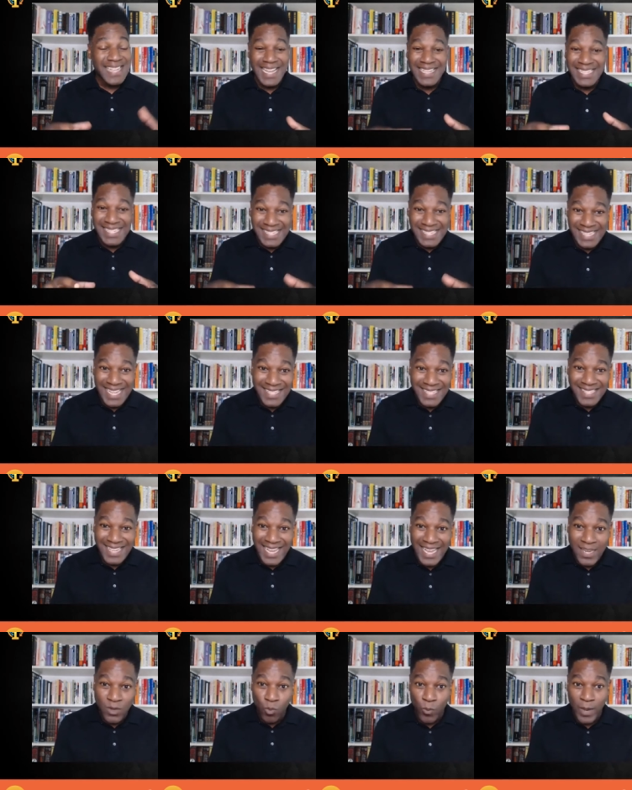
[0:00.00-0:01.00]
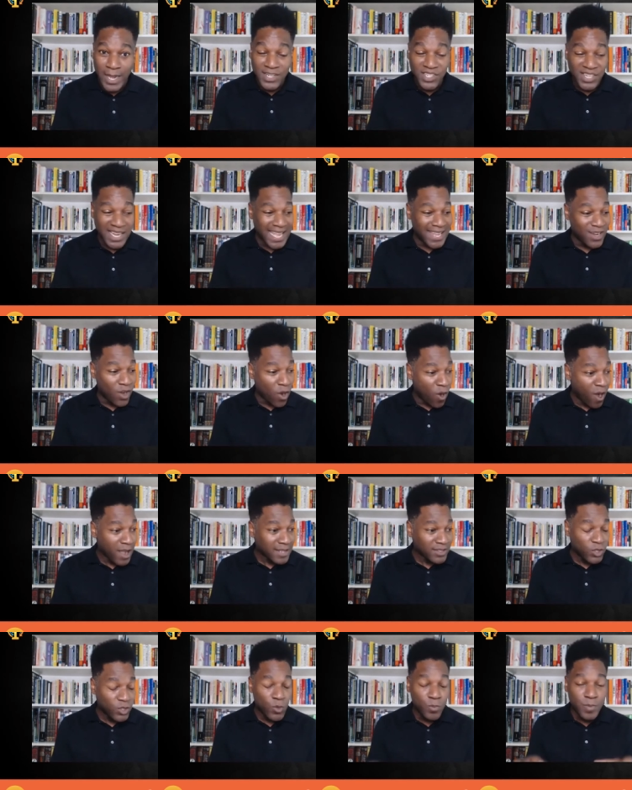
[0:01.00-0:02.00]
a sense in which it
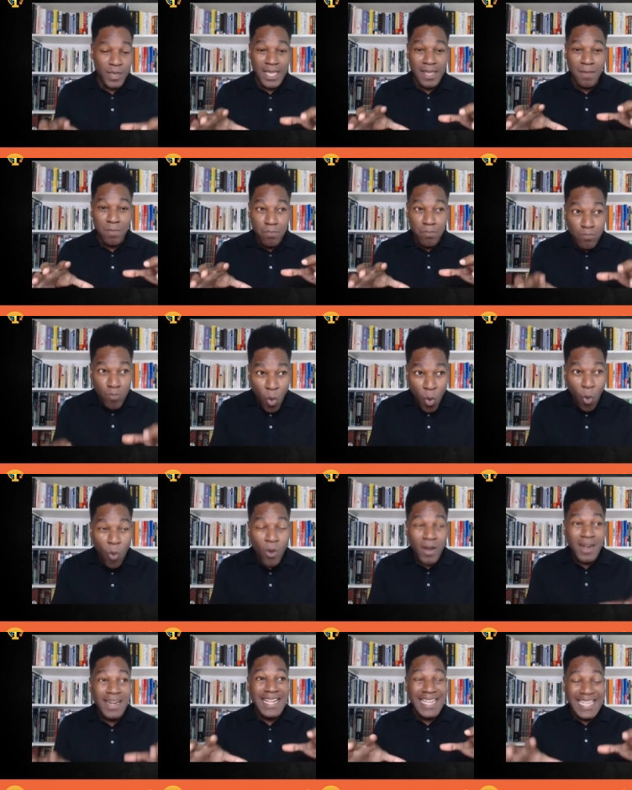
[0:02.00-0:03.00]
ought to be more